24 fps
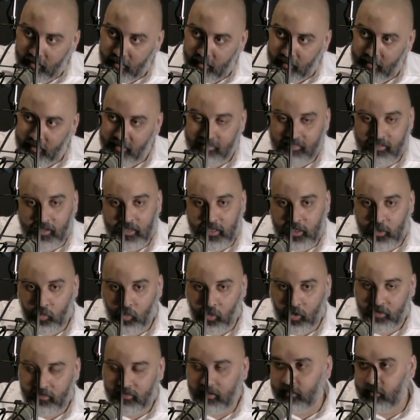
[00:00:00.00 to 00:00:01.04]
Let's say he
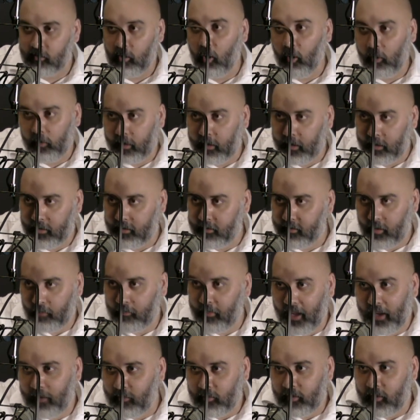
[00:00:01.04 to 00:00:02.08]
works at Target. I mean,
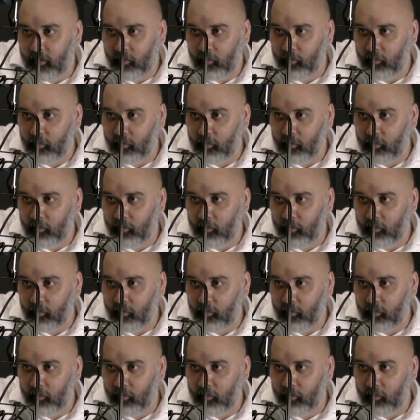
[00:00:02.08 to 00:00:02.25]
I don't know.